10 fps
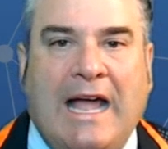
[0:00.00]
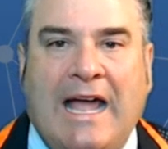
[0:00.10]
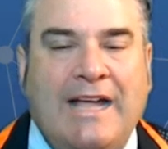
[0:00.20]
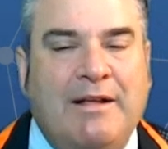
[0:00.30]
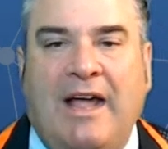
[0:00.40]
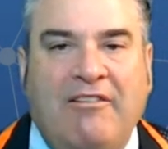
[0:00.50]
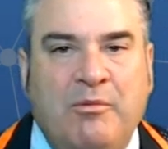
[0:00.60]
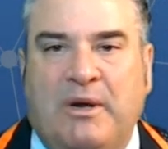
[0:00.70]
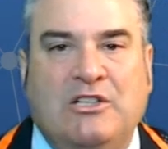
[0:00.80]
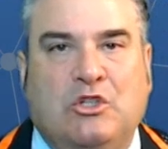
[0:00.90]
guy.
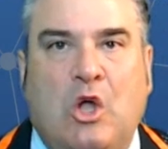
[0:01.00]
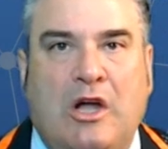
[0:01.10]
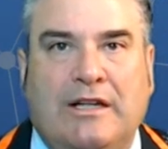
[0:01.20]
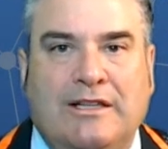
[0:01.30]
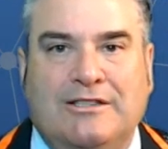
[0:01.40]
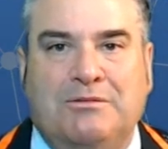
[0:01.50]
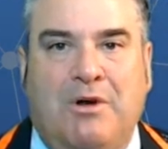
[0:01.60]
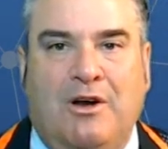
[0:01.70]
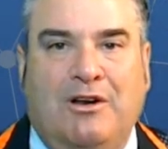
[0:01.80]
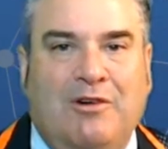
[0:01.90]
Everybody's long in this
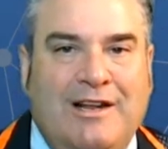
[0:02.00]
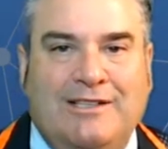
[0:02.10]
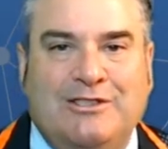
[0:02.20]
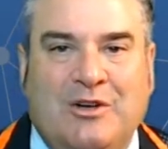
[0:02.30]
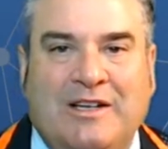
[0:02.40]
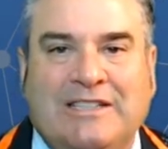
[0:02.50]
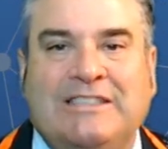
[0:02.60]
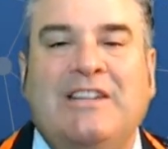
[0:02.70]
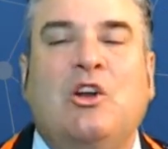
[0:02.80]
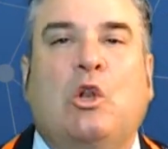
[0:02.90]
market, right?
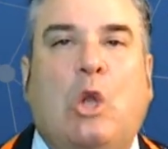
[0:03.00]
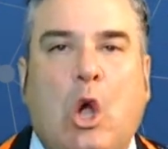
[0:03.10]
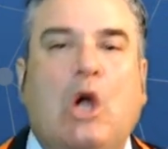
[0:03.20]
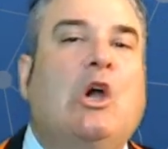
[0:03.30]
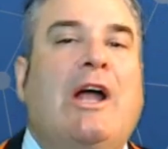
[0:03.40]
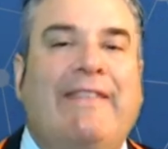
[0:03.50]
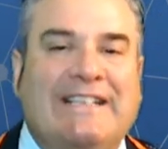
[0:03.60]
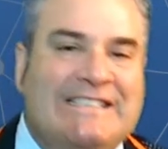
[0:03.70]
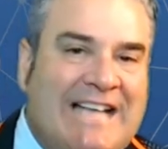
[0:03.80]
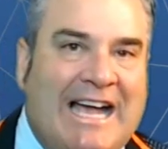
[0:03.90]
It's either long or on
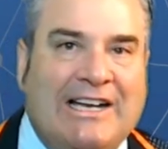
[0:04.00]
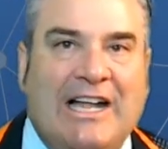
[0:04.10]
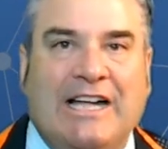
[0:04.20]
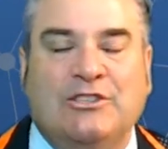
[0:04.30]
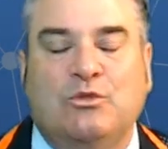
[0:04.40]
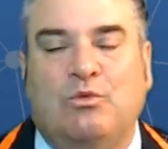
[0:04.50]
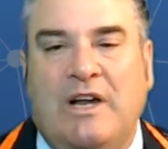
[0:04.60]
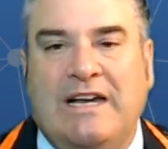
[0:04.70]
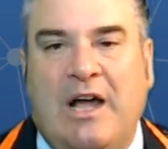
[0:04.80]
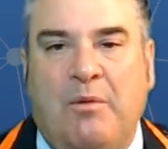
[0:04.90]
the sidelines.
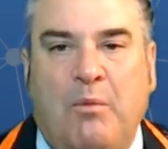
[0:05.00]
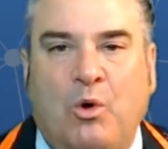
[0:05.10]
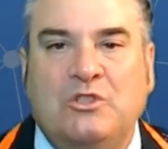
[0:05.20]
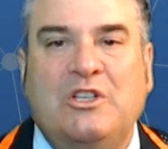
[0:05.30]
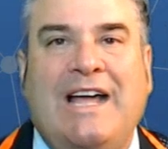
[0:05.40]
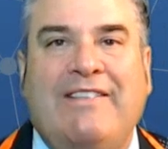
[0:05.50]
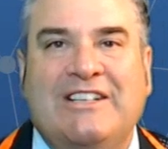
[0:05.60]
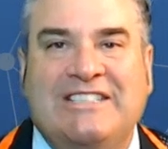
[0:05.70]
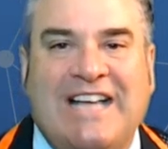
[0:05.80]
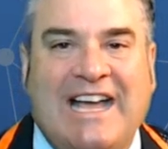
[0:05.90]
Right now, mostly on
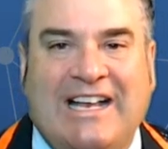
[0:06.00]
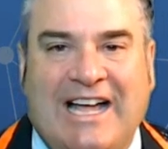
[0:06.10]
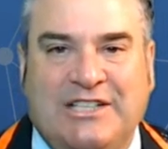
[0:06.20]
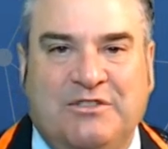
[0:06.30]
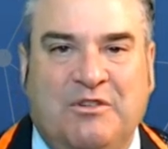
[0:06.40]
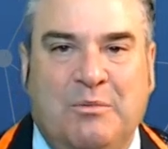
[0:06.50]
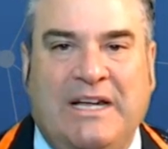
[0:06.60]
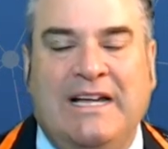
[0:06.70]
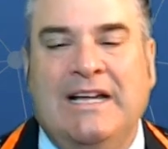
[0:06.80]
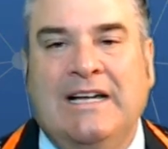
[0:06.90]
the sidelines for
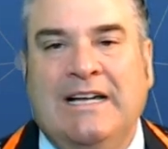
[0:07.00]
me.